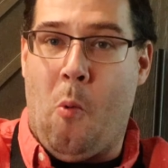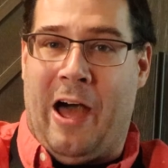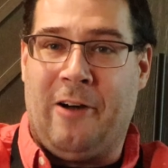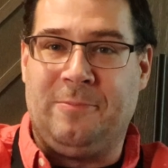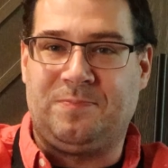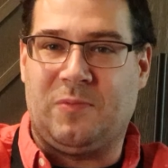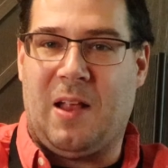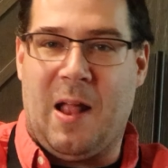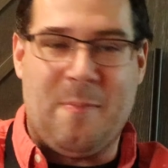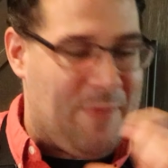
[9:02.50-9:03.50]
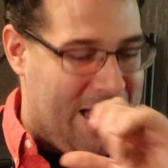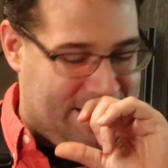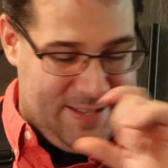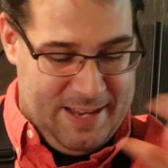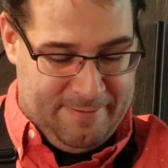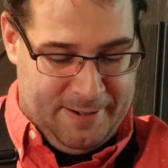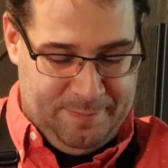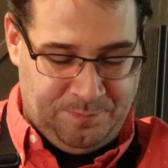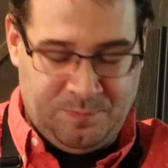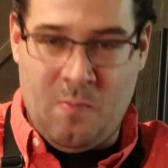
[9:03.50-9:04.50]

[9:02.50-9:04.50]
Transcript: Wow. Okay, that's different.